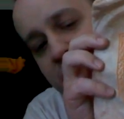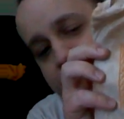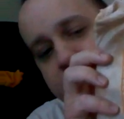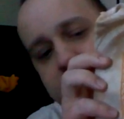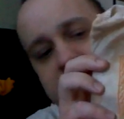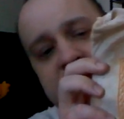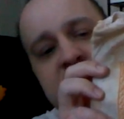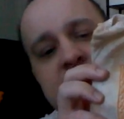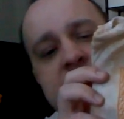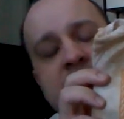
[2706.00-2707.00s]
happy with
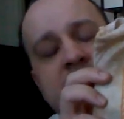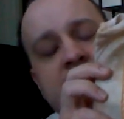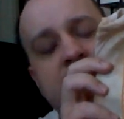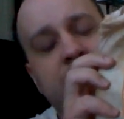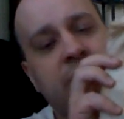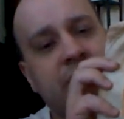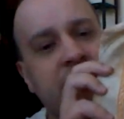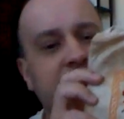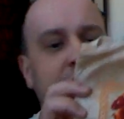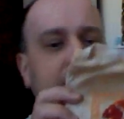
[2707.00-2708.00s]

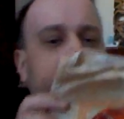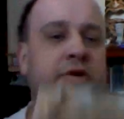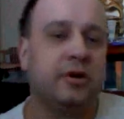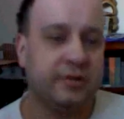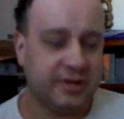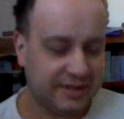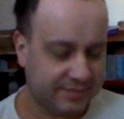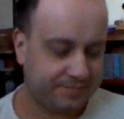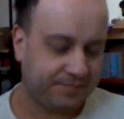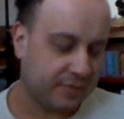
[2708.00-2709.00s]
my progress.